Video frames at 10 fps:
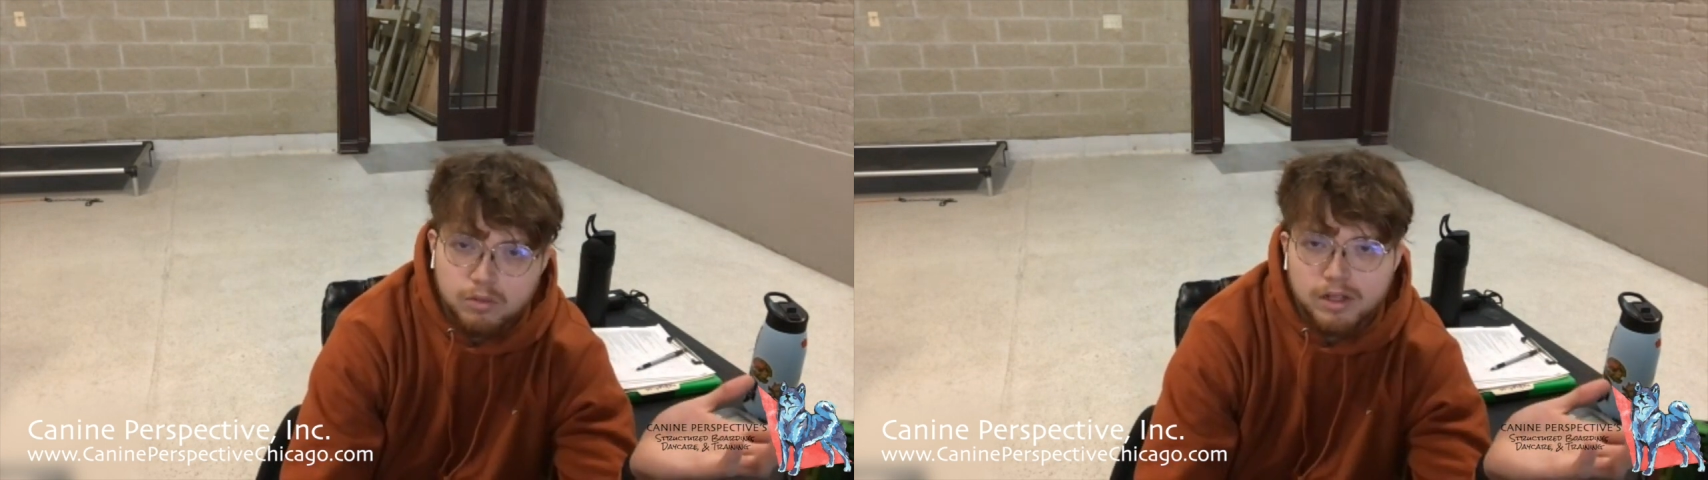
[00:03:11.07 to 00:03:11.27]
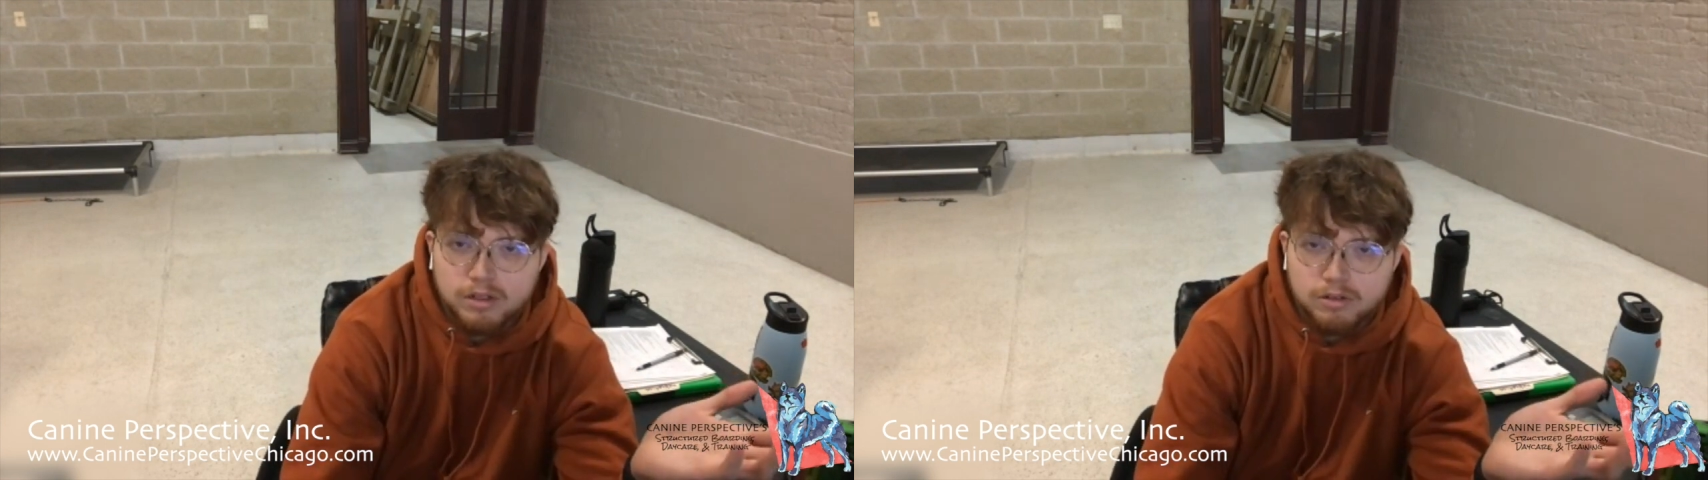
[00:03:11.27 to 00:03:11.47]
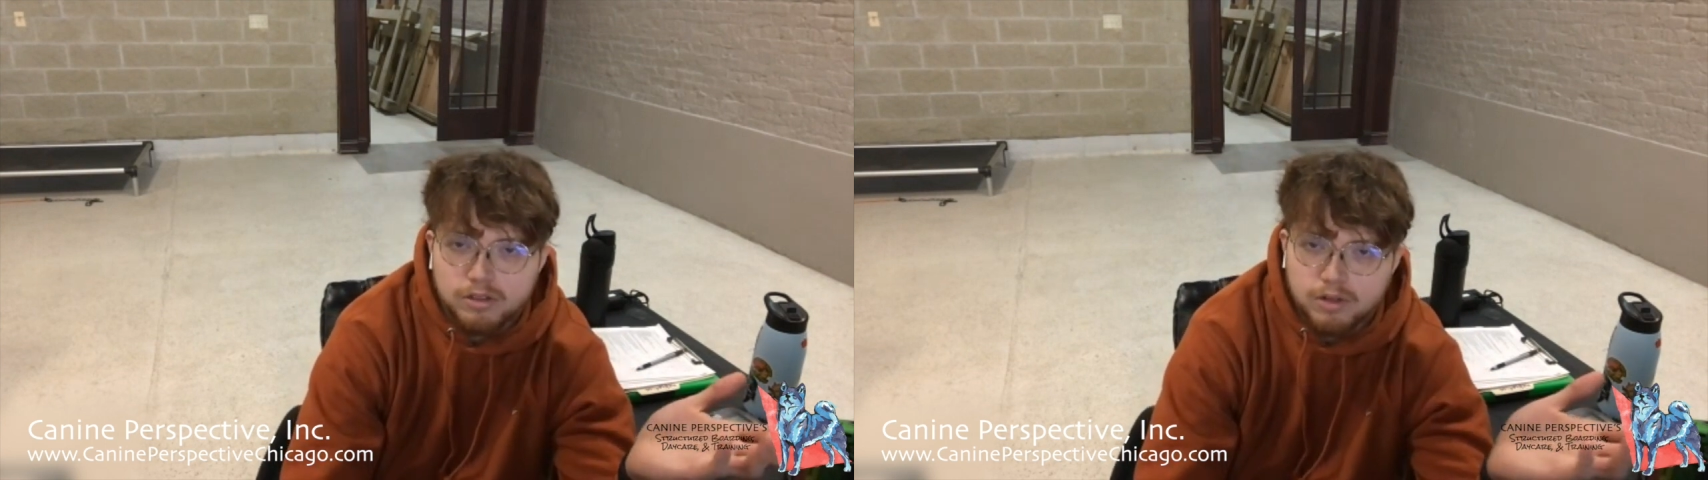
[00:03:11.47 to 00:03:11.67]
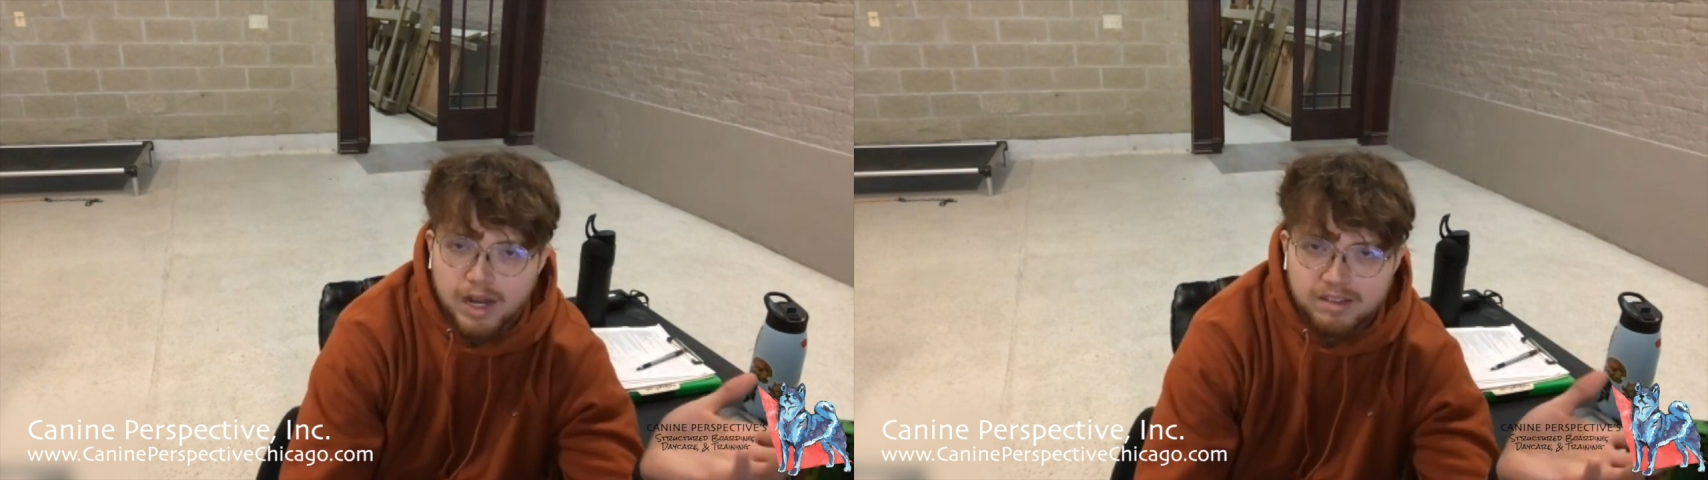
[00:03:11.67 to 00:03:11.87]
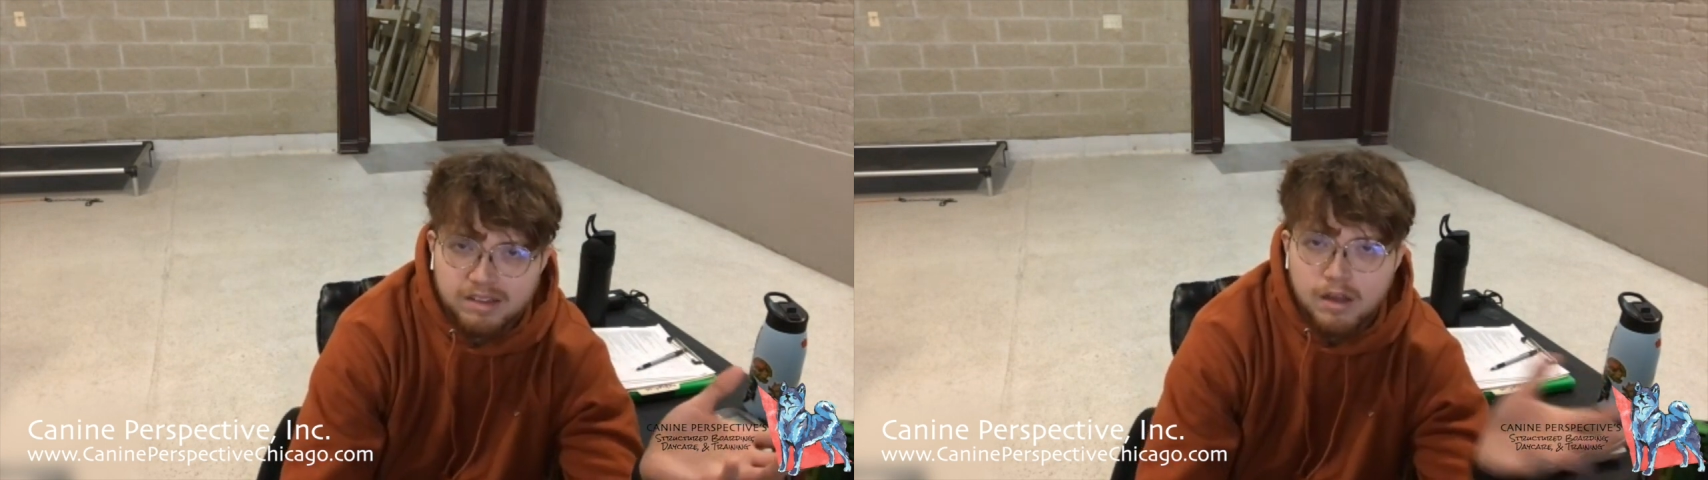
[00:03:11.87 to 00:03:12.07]
want to
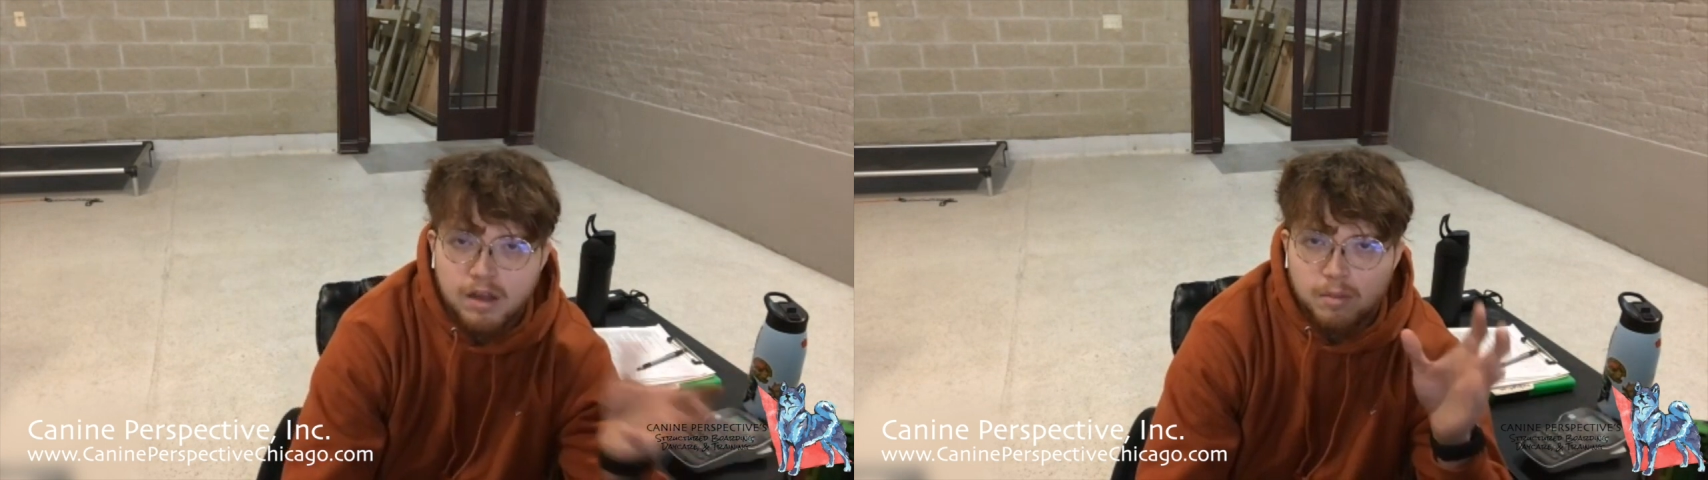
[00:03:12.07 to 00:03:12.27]
address,